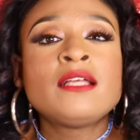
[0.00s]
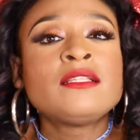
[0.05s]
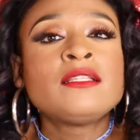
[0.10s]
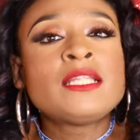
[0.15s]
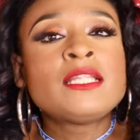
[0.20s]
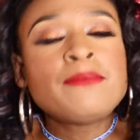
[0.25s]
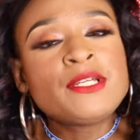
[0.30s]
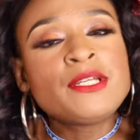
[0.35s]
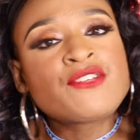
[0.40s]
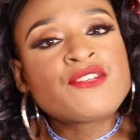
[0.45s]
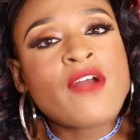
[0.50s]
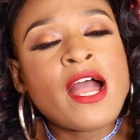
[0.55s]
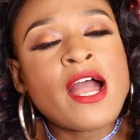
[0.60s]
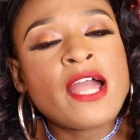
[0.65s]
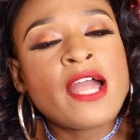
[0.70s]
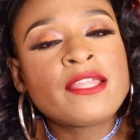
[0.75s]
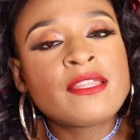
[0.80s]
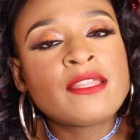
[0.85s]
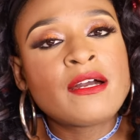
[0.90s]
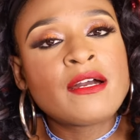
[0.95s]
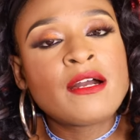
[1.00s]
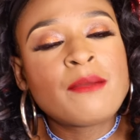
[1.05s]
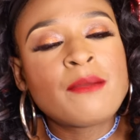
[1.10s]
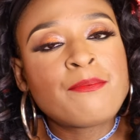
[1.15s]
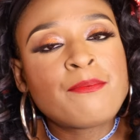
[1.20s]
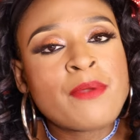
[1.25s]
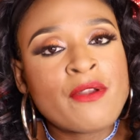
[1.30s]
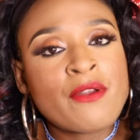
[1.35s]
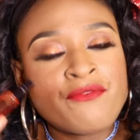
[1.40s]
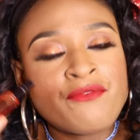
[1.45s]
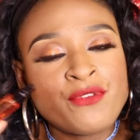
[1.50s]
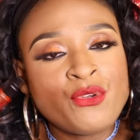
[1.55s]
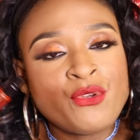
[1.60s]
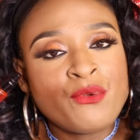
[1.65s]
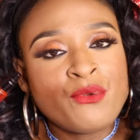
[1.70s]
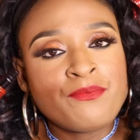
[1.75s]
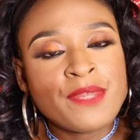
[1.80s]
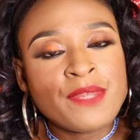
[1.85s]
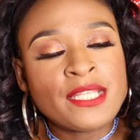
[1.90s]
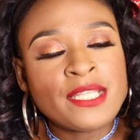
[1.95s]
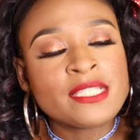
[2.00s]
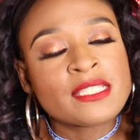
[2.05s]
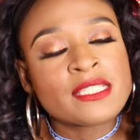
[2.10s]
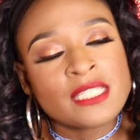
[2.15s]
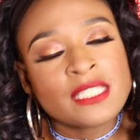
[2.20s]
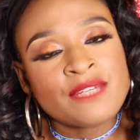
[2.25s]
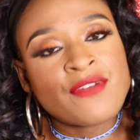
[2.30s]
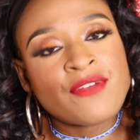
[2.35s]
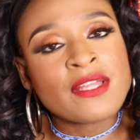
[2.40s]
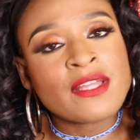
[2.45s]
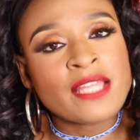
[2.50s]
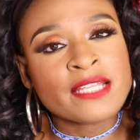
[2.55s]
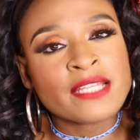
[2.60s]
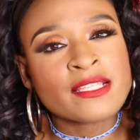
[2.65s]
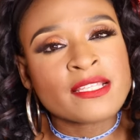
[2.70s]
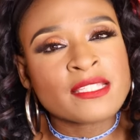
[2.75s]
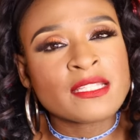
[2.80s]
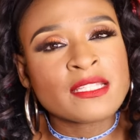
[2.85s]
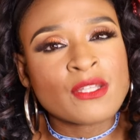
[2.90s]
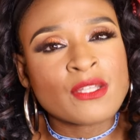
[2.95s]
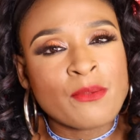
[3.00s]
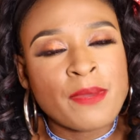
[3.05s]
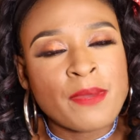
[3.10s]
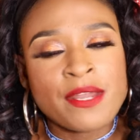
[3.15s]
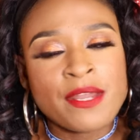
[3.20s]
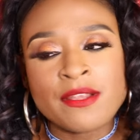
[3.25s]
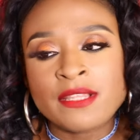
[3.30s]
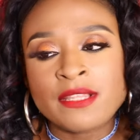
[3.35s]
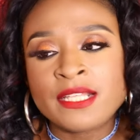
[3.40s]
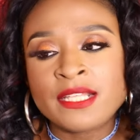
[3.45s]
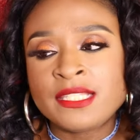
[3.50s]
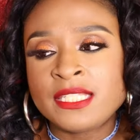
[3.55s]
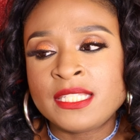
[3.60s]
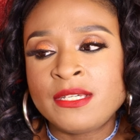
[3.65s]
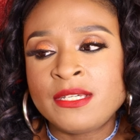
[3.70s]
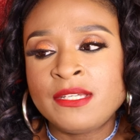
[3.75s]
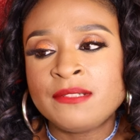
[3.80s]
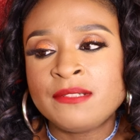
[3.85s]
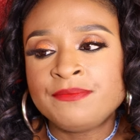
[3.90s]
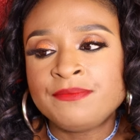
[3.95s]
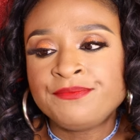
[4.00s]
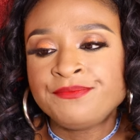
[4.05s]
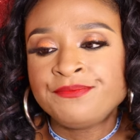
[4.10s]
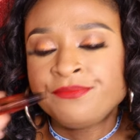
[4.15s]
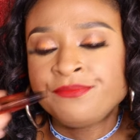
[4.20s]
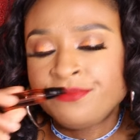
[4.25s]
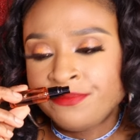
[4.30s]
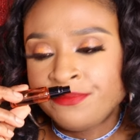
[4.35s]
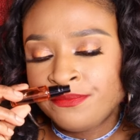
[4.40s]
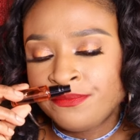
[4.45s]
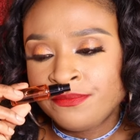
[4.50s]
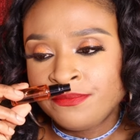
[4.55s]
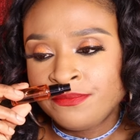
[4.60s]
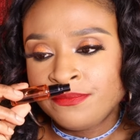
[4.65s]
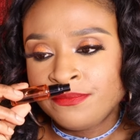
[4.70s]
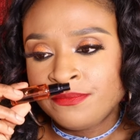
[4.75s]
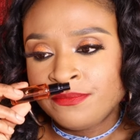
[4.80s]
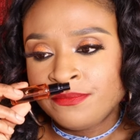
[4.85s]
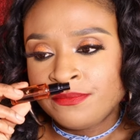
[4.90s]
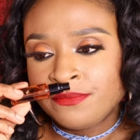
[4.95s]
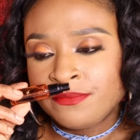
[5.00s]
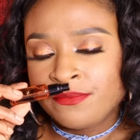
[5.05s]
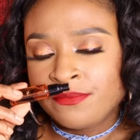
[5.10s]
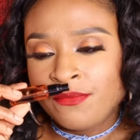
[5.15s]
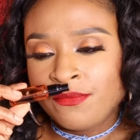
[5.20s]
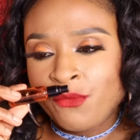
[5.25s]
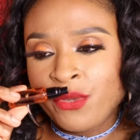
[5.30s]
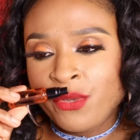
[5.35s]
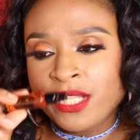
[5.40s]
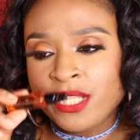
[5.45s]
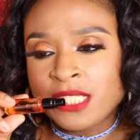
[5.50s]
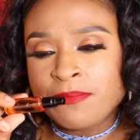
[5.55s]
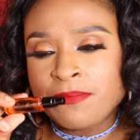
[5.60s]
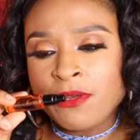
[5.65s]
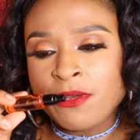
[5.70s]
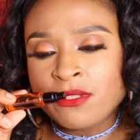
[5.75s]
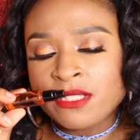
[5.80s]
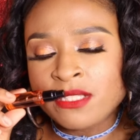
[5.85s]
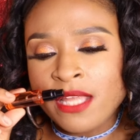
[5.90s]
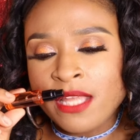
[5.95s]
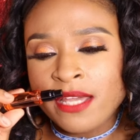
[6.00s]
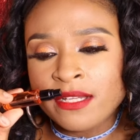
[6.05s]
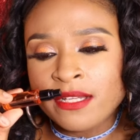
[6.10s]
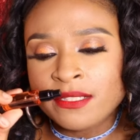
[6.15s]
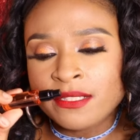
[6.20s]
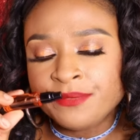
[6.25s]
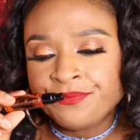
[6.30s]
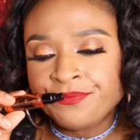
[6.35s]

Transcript: Let me try the perfume and see if I like this a little better. Let's see what it smells like.